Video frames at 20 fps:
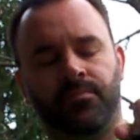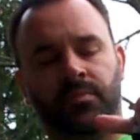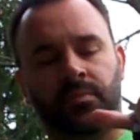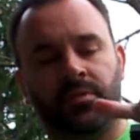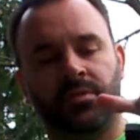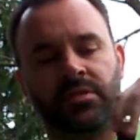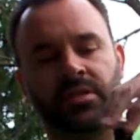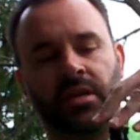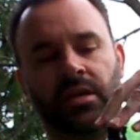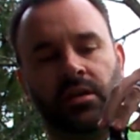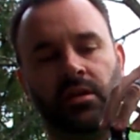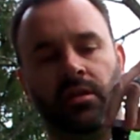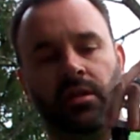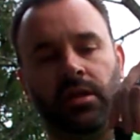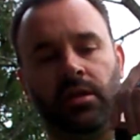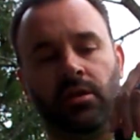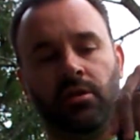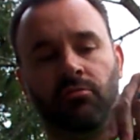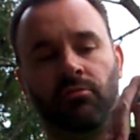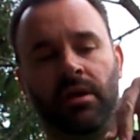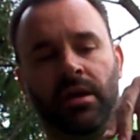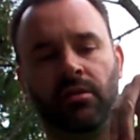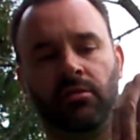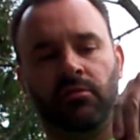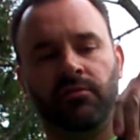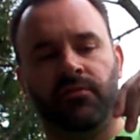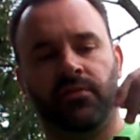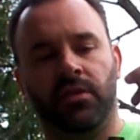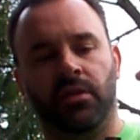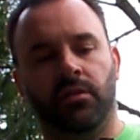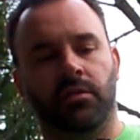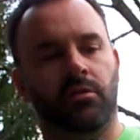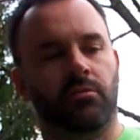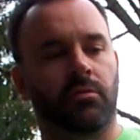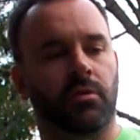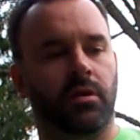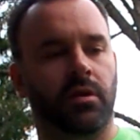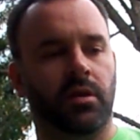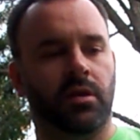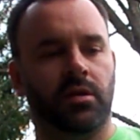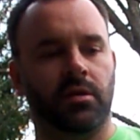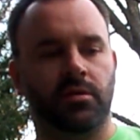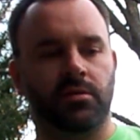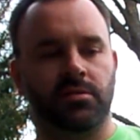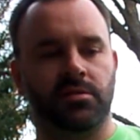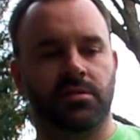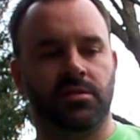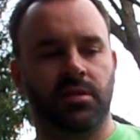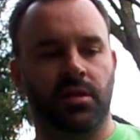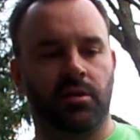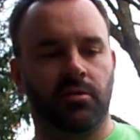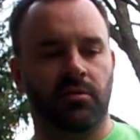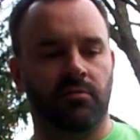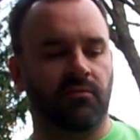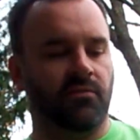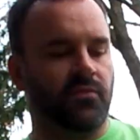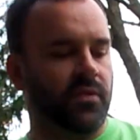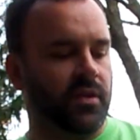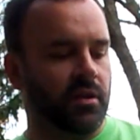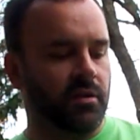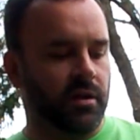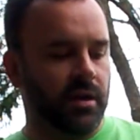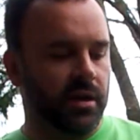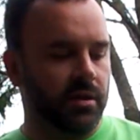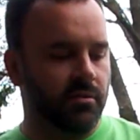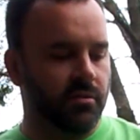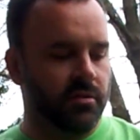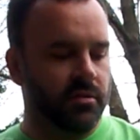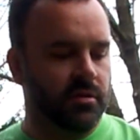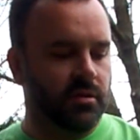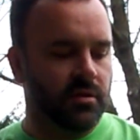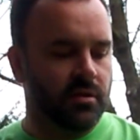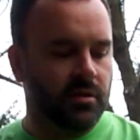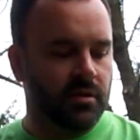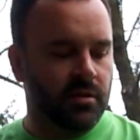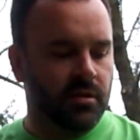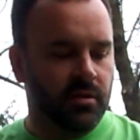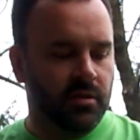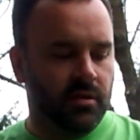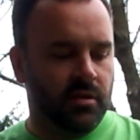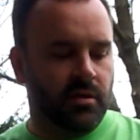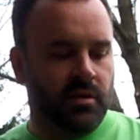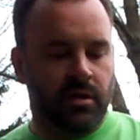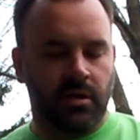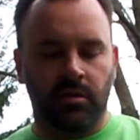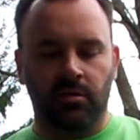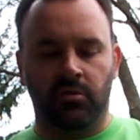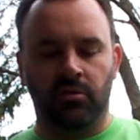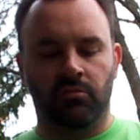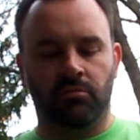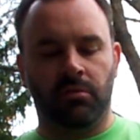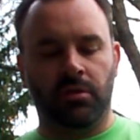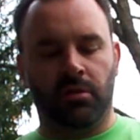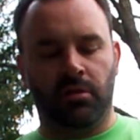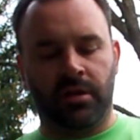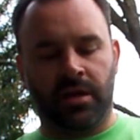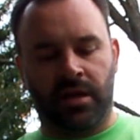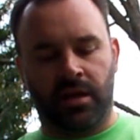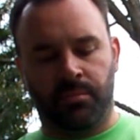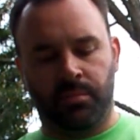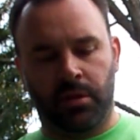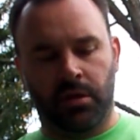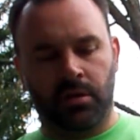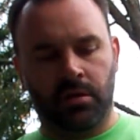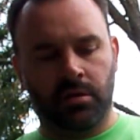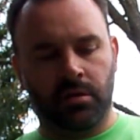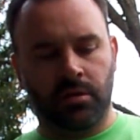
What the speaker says: It's kind of like a growler fill in a way, because they couldn't figure out how to do real capping.